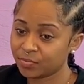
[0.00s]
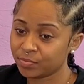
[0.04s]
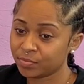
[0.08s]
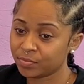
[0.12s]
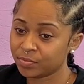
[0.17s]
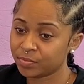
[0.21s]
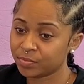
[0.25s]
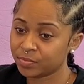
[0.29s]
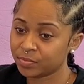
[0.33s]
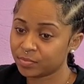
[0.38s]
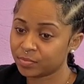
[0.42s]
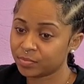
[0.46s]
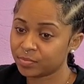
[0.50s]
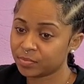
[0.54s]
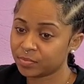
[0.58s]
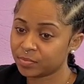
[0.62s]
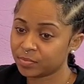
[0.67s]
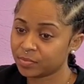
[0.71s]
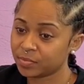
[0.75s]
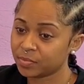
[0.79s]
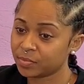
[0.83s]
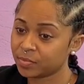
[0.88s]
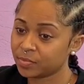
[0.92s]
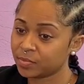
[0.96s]

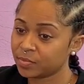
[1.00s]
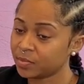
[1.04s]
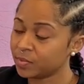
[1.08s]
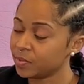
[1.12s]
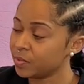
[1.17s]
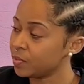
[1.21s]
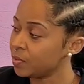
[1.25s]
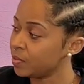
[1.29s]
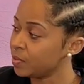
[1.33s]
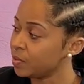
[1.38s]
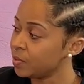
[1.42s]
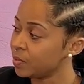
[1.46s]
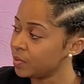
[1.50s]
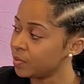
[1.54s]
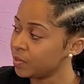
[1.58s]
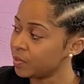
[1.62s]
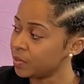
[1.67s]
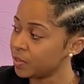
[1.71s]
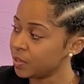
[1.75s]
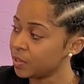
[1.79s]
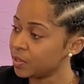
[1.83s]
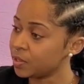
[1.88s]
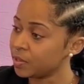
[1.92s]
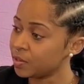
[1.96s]

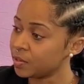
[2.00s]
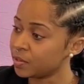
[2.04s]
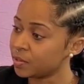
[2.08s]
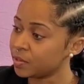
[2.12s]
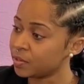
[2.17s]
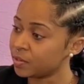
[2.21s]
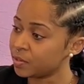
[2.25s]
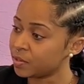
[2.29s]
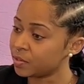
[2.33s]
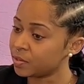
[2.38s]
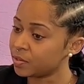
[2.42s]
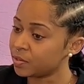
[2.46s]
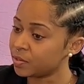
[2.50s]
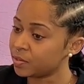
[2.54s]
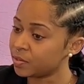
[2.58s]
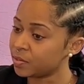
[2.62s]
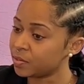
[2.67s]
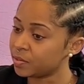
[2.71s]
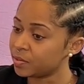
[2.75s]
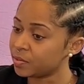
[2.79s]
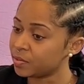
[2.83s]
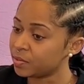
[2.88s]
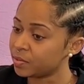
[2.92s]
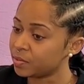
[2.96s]

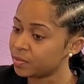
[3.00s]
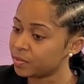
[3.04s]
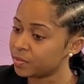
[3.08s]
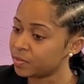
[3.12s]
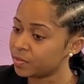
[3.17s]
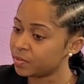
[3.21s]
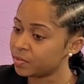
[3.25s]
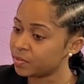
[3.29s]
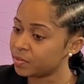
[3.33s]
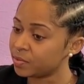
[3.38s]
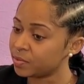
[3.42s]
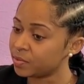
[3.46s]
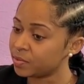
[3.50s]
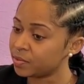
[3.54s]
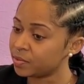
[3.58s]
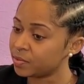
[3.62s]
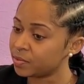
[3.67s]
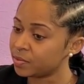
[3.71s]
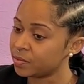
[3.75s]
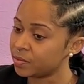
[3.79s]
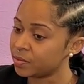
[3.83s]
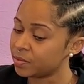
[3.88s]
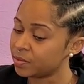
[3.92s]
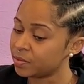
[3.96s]

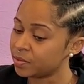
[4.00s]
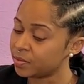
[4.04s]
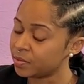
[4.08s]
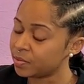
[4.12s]
No words are spoken by the person on screen.